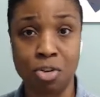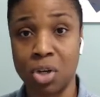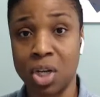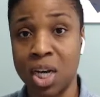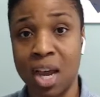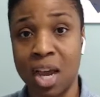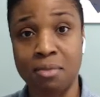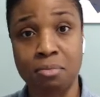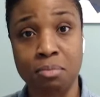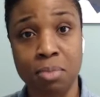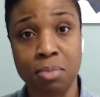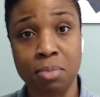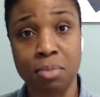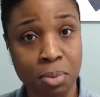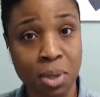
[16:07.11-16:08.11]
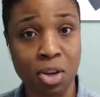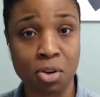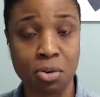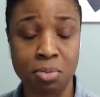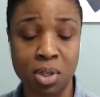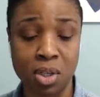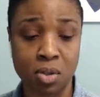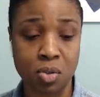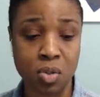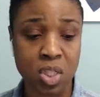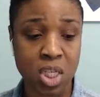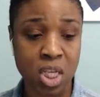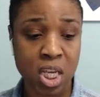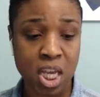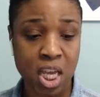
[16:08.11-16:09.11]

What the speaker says: You're going to have money to pay your bills,